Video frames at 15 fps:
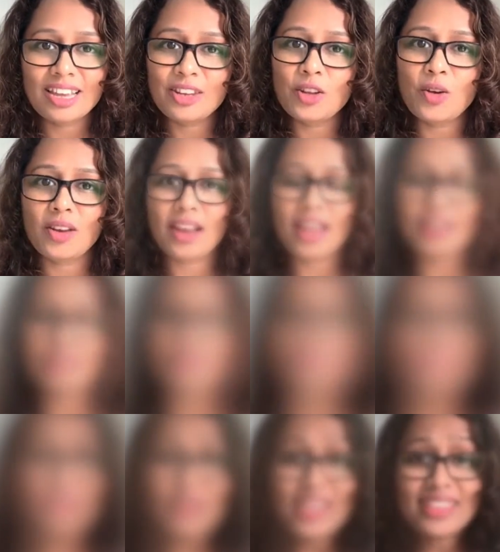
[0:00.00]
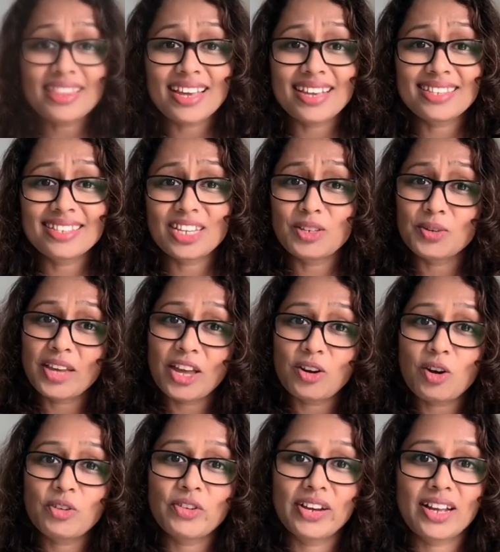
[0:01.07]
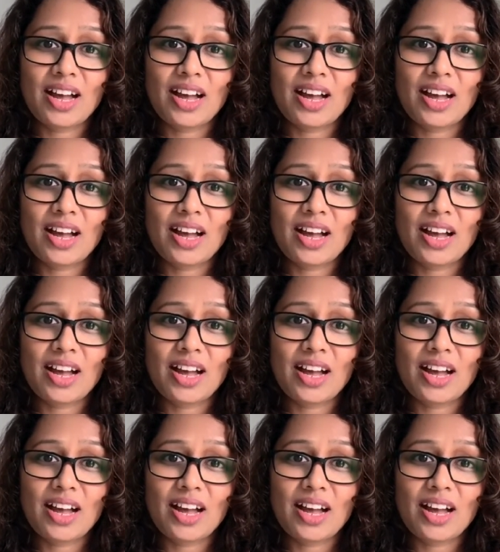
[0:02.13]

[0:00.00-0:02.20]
in your life. Three things that you cannot